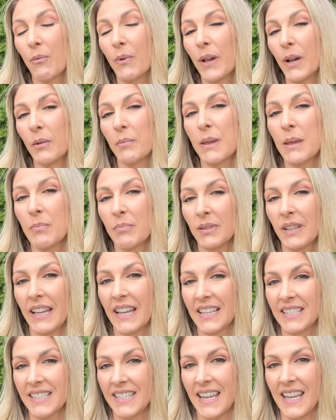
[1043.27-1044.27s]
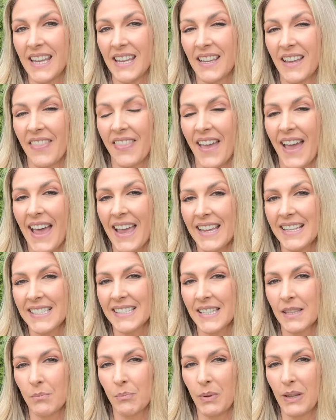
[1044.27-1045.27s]
will be planting the
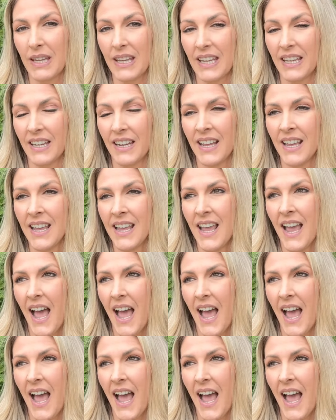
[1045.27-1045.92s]
hyacinth bean